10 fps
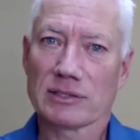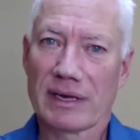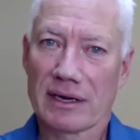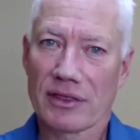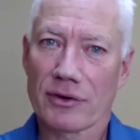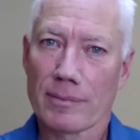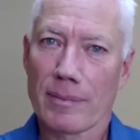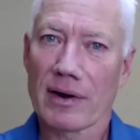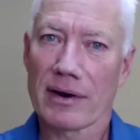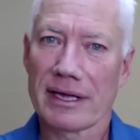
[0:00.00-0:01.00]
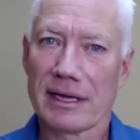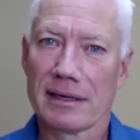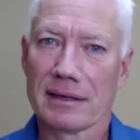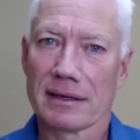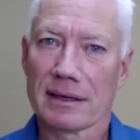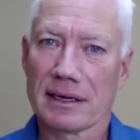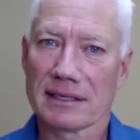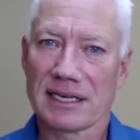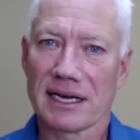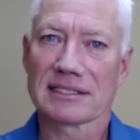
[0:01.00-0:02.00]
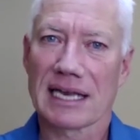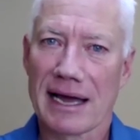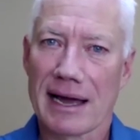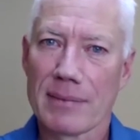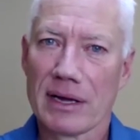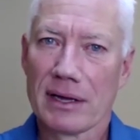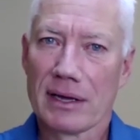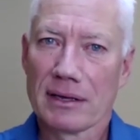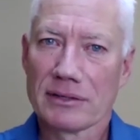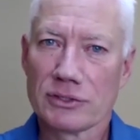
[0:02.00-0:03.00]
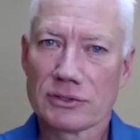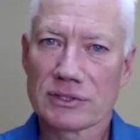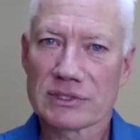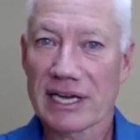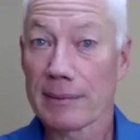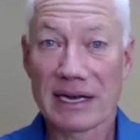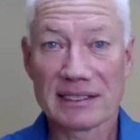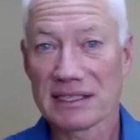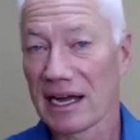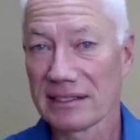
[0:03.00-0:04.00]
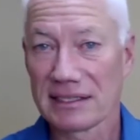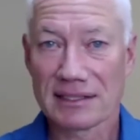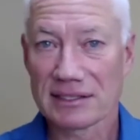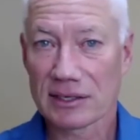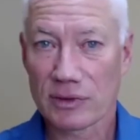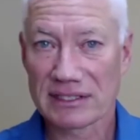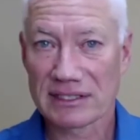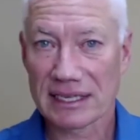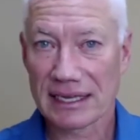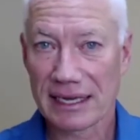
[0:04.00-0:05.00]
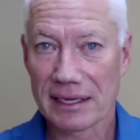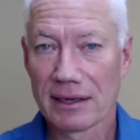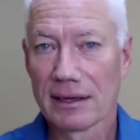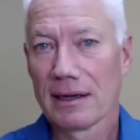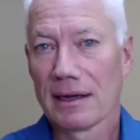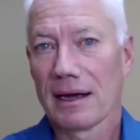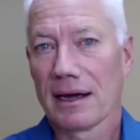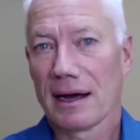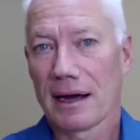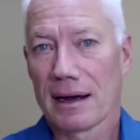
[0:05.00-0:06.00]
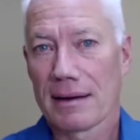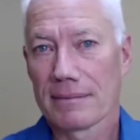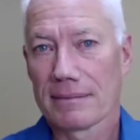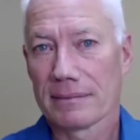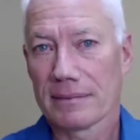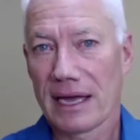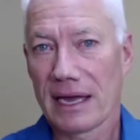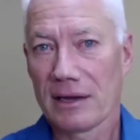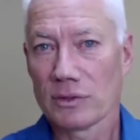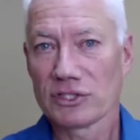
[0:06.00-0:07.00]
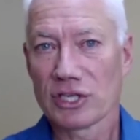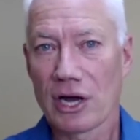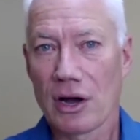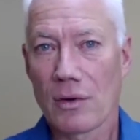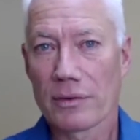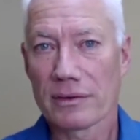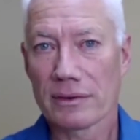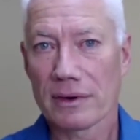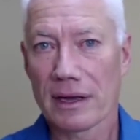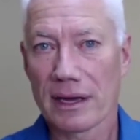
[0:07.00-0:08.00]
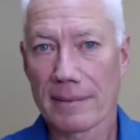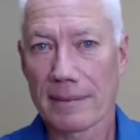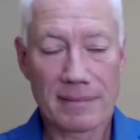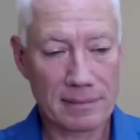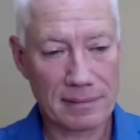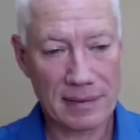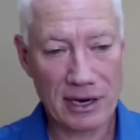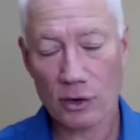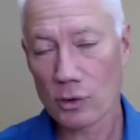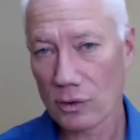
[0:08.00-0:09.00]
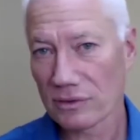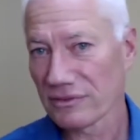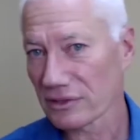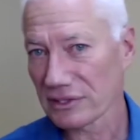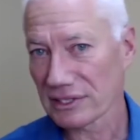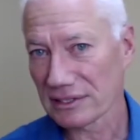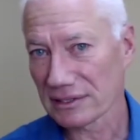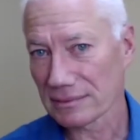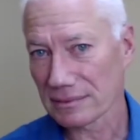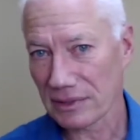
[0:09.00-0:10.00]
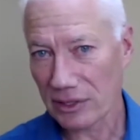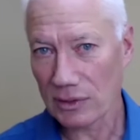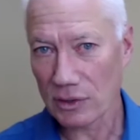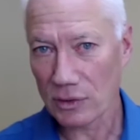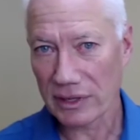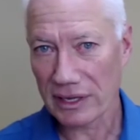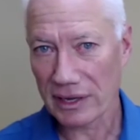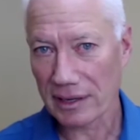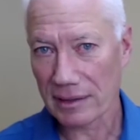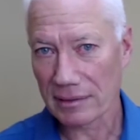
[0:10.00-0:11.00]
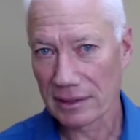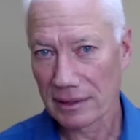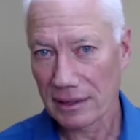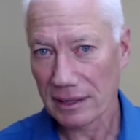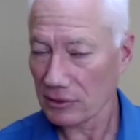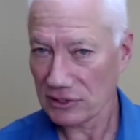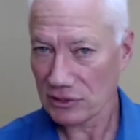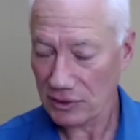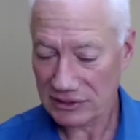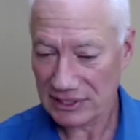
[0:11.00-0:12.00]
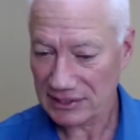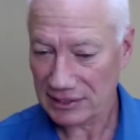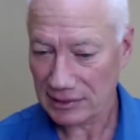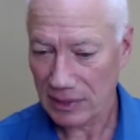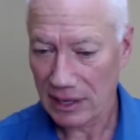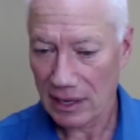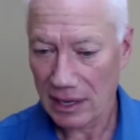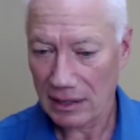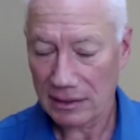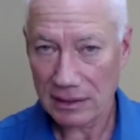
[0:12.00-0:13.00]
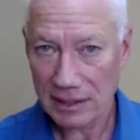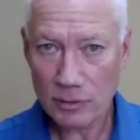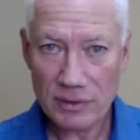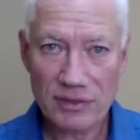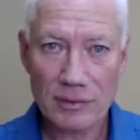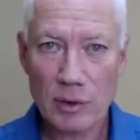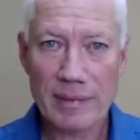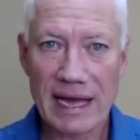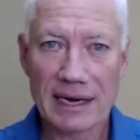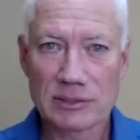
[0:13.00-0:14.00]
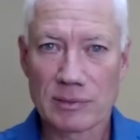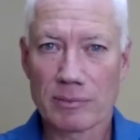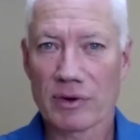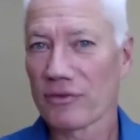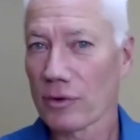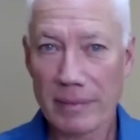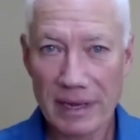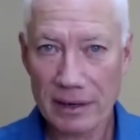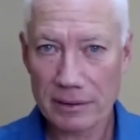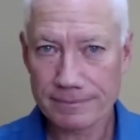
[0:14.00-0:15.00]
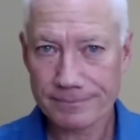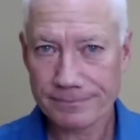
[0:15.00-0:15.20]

been a third party uh, test lab do some side by side testing recently, um, and it was shown um, air cooled versus liquid cooling on a energy storage system. Liquid thermal management performed better.